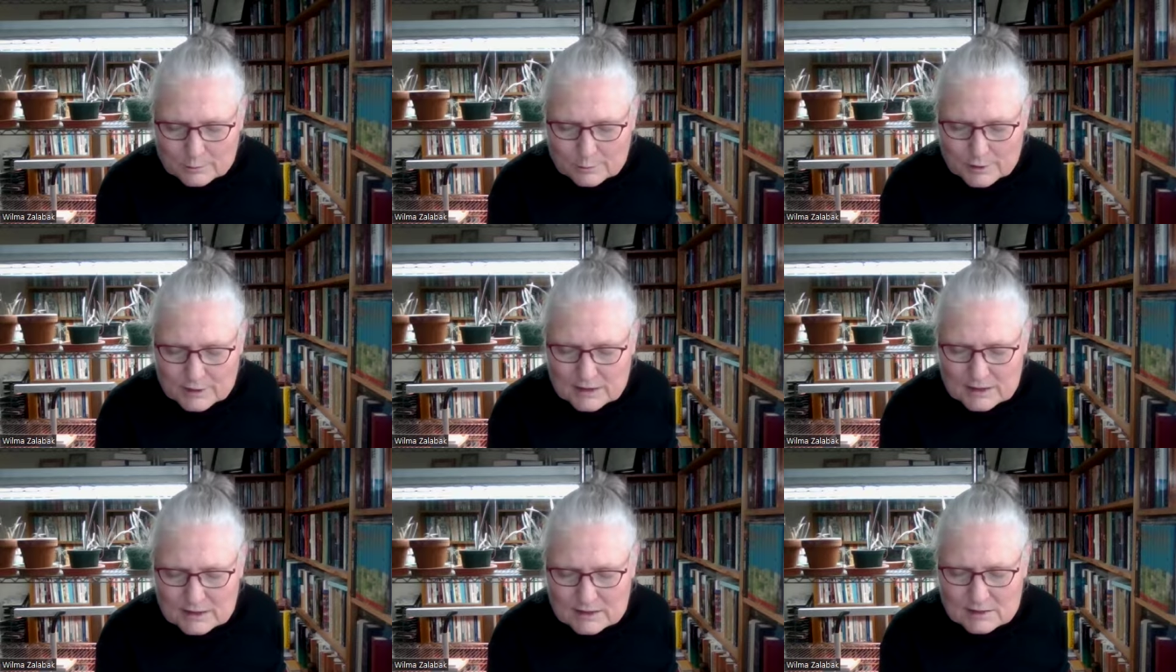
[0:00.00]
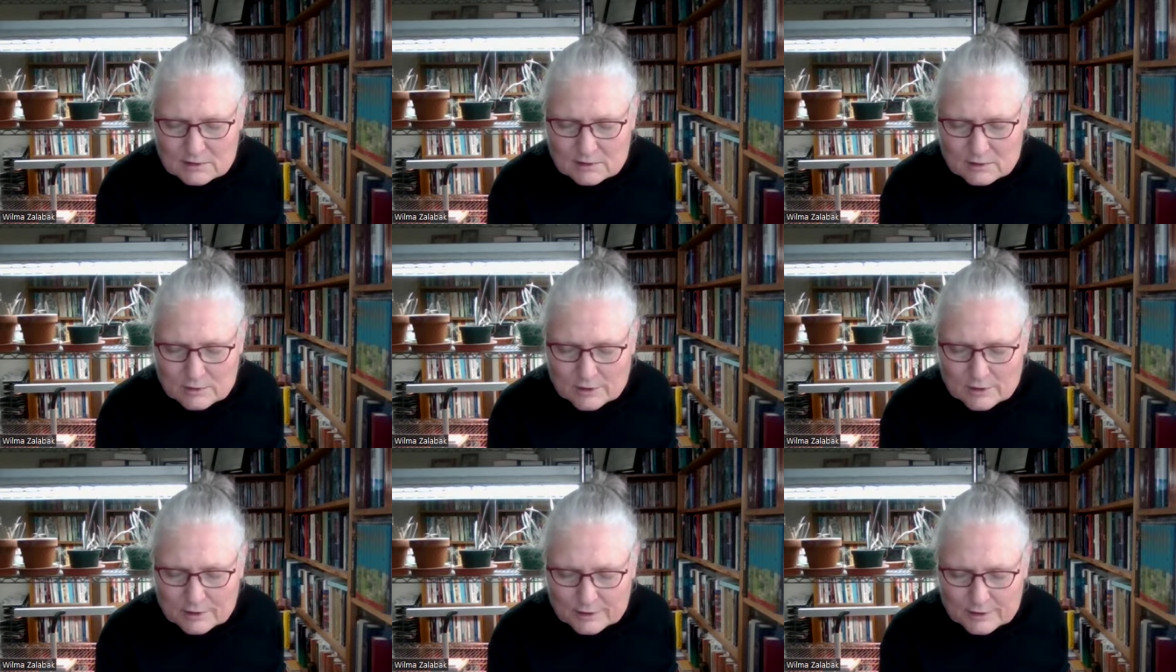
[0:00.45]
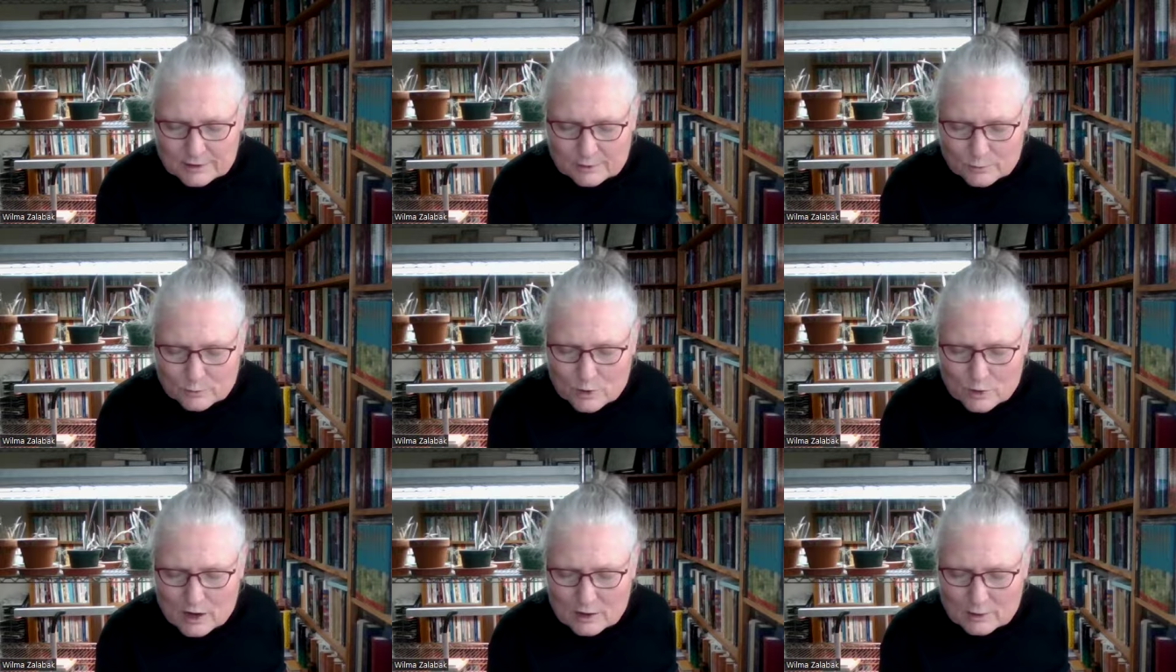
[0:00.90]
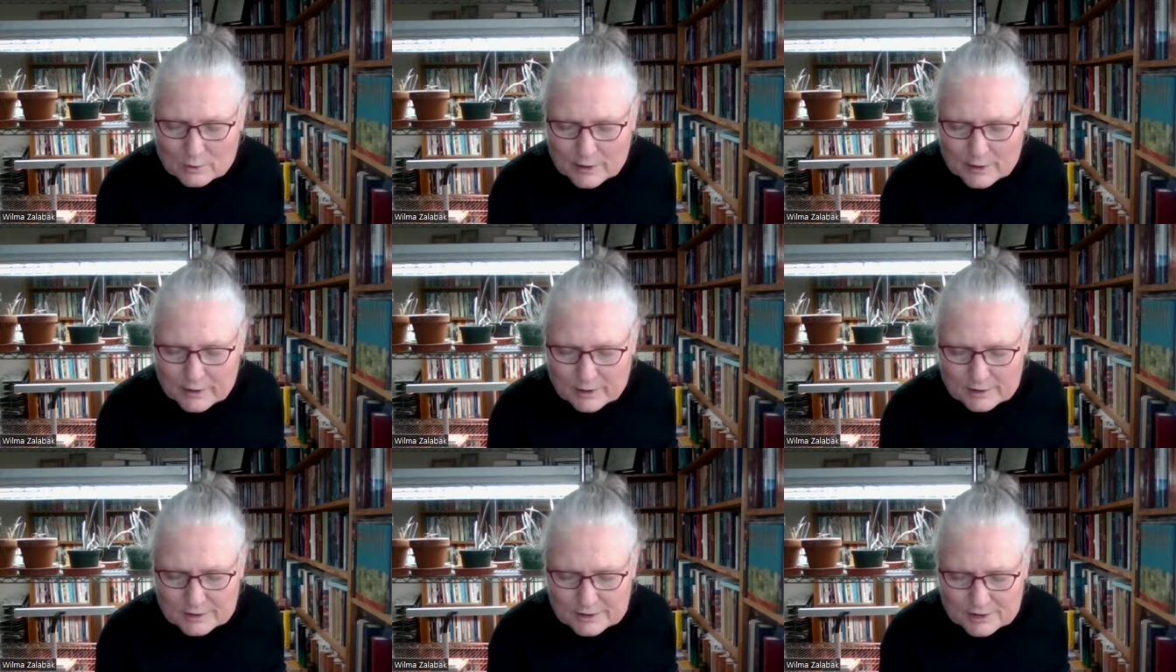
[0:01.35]
Please, Lord, walk
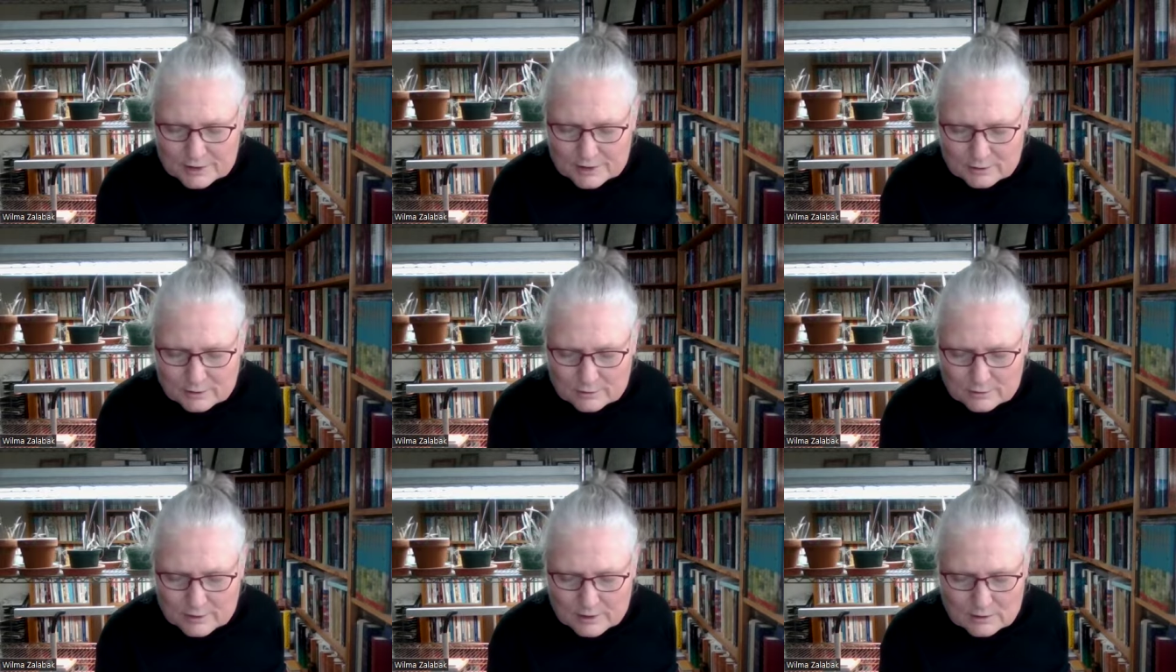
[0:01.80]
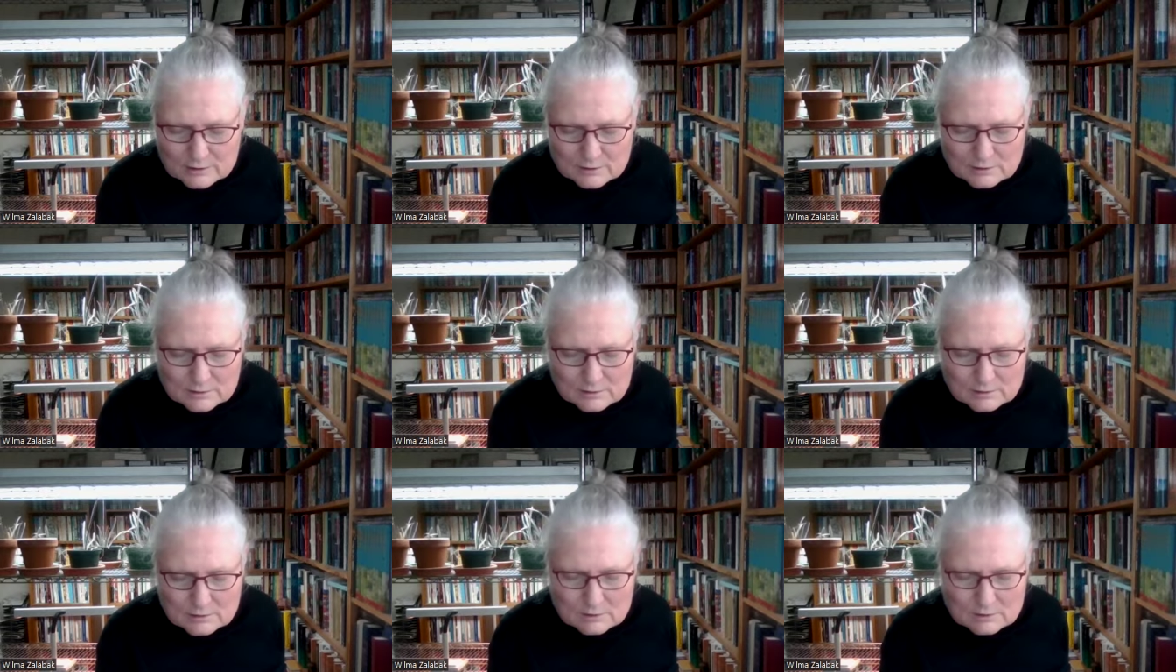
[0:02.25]
with our children.